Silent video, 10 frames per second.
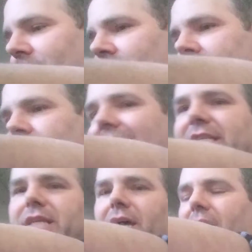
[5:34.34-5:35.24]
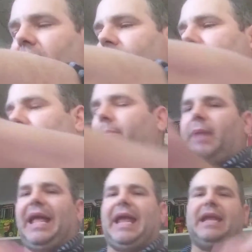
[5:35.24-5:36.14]
So that's
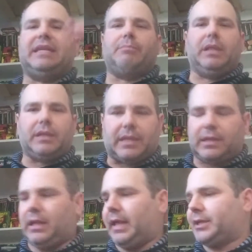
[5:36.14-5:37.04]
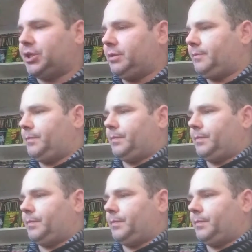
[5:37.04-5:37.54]
my Andy Milligan collection.